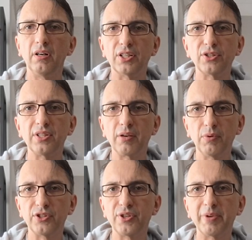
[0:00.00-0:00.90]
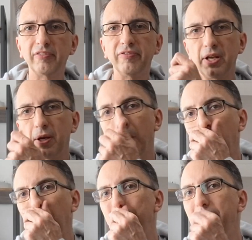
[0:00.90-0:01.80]
All right, today I wanted to make a
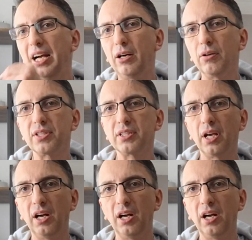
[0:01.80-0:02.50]
video about